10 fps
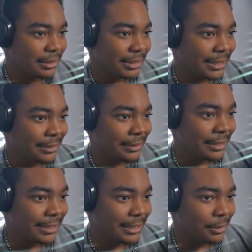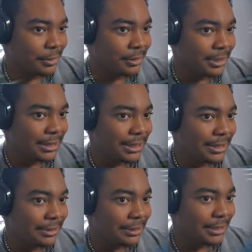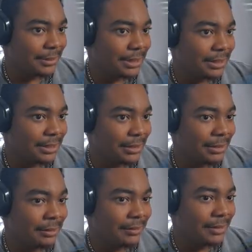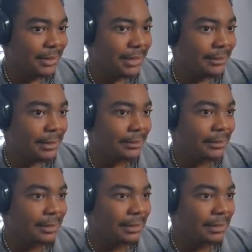Is there any coins or something? Oh, here we go.